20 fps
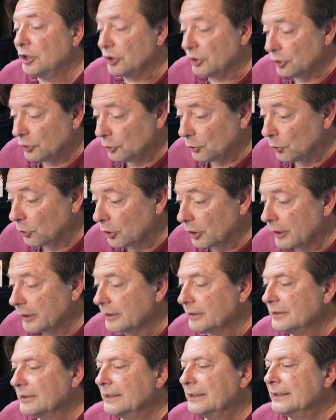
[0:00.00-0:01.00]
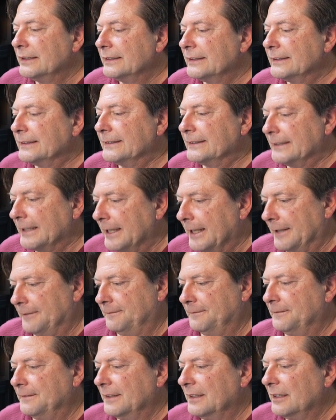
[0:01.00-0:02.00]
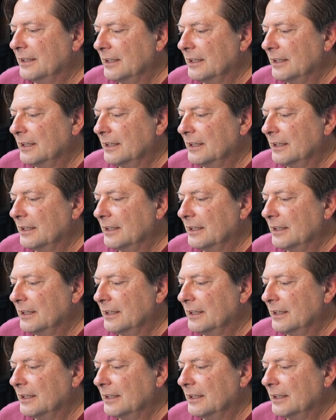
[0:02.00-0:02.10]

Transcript: your stuff.